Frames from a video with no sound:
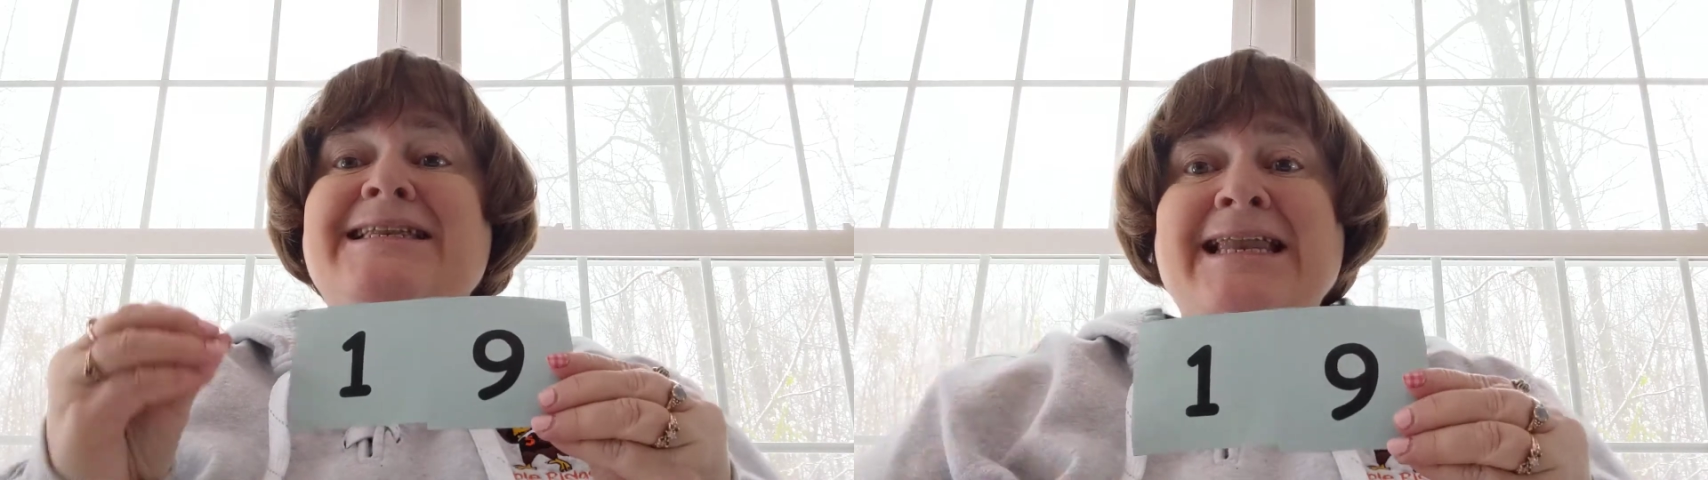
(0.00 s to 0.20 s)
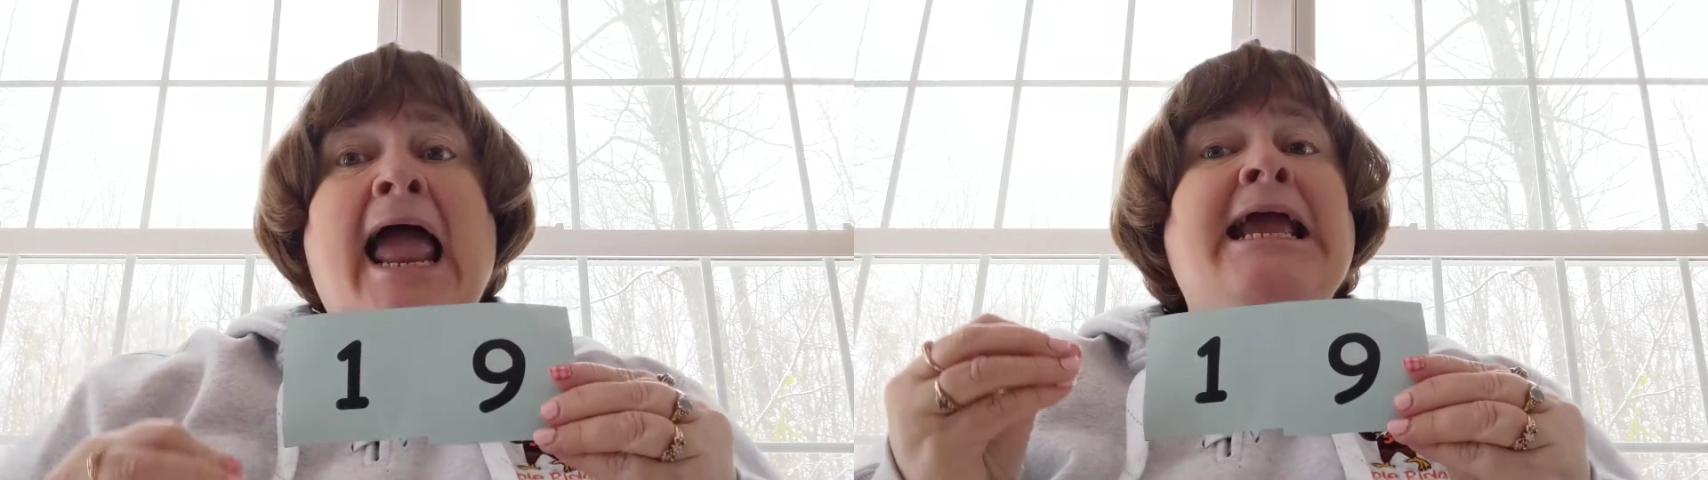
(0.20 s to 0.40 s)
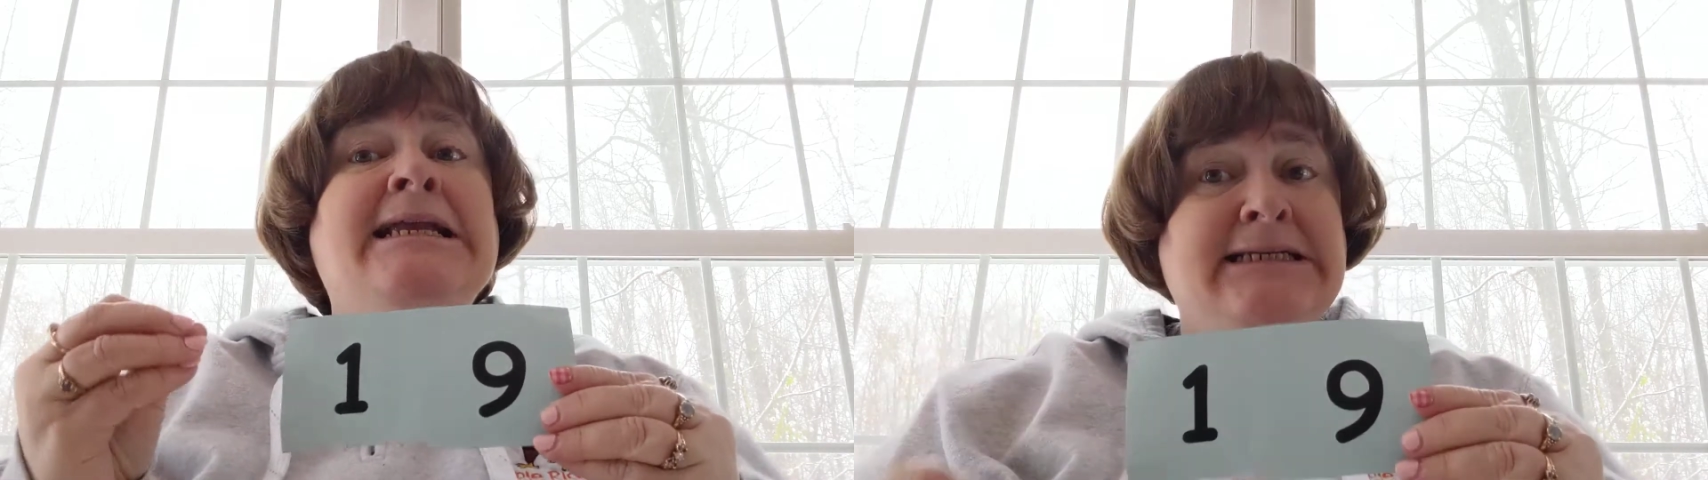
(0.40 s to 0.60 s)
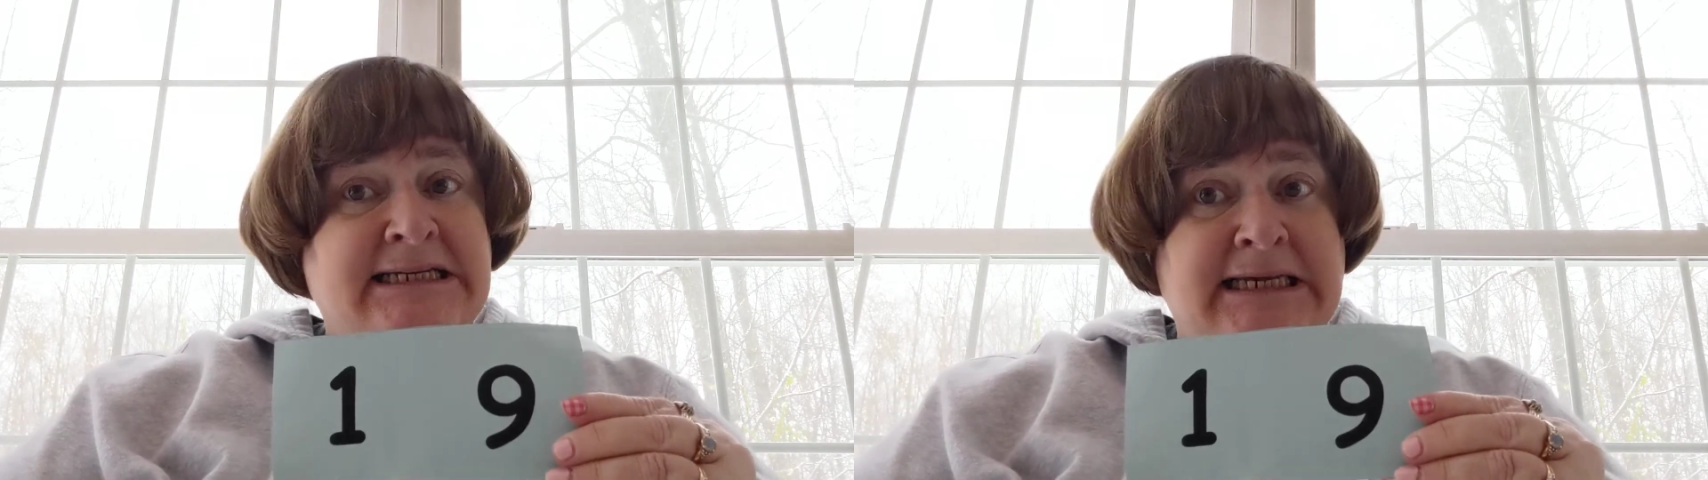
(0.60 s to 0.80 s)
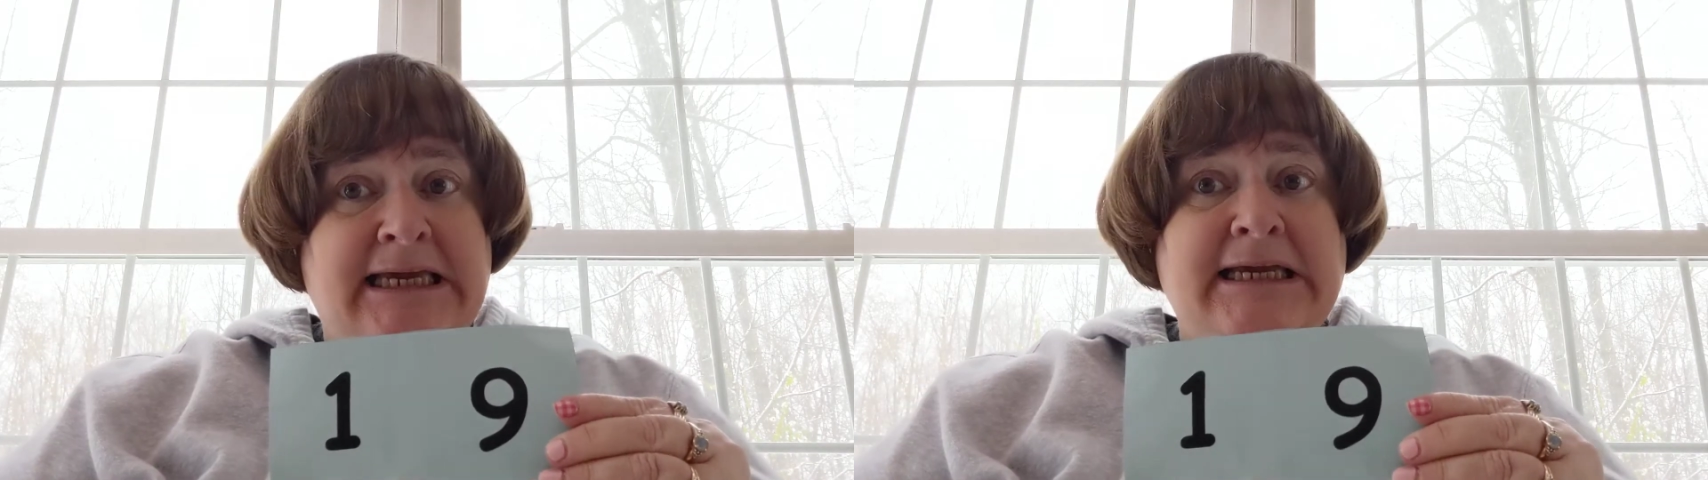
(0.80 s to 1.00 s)

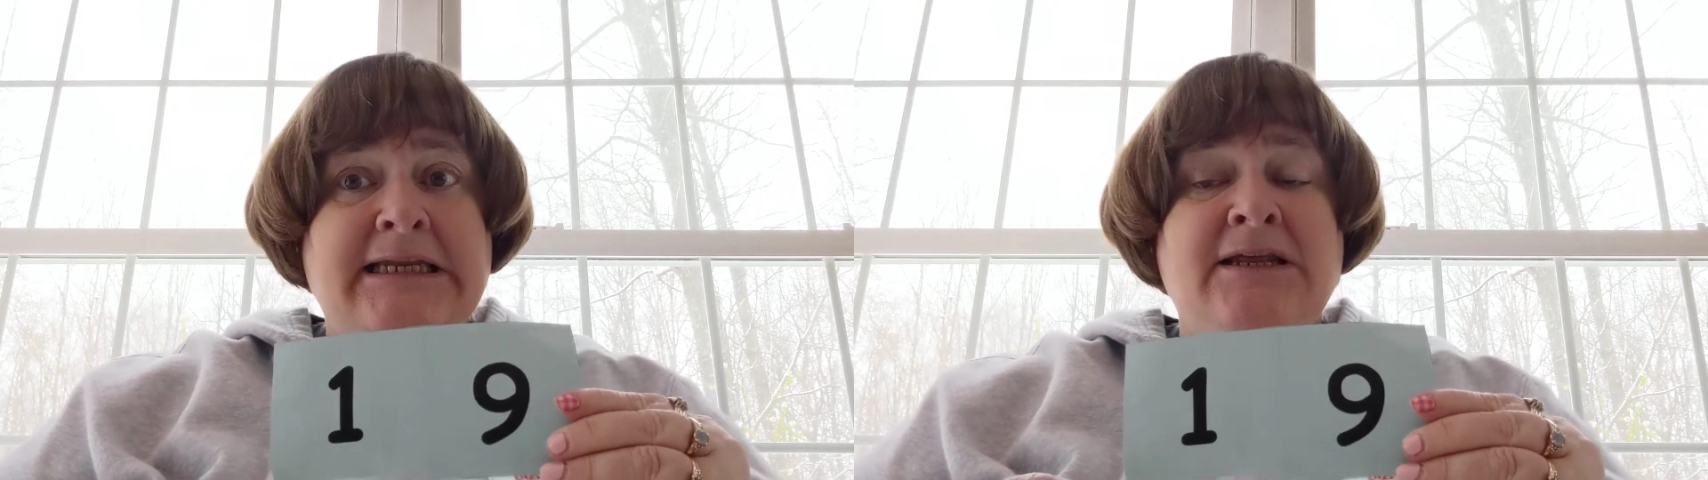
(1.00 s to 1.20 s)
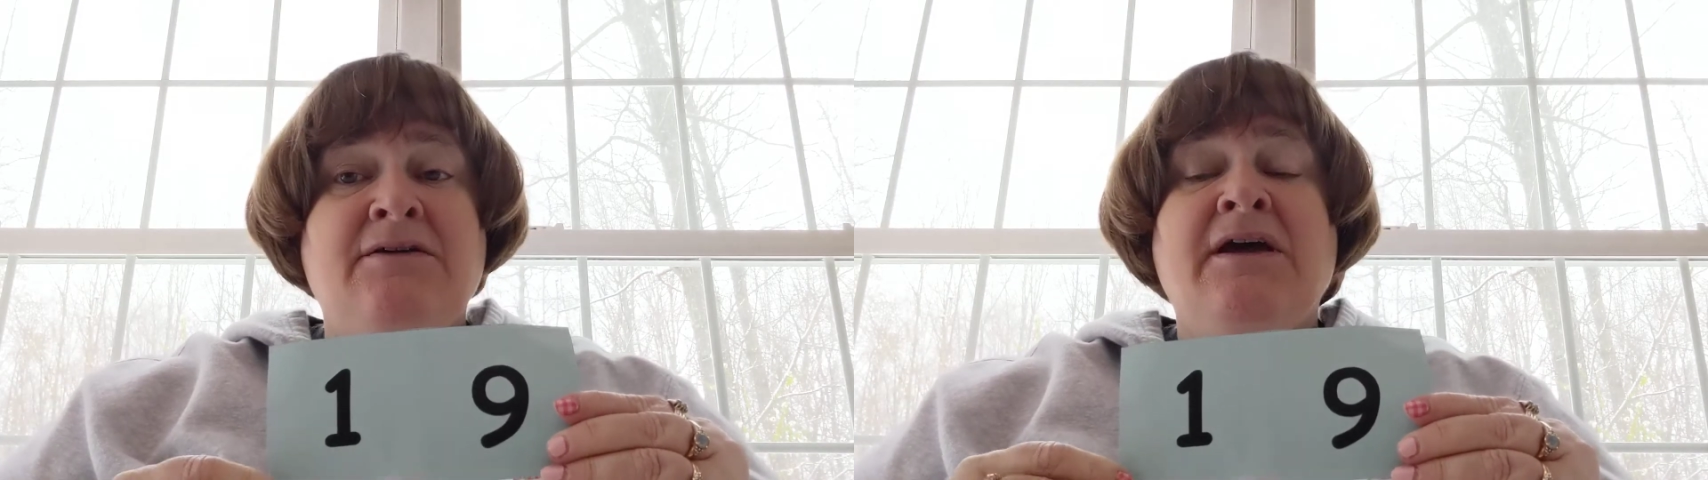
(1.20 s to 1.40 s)
19.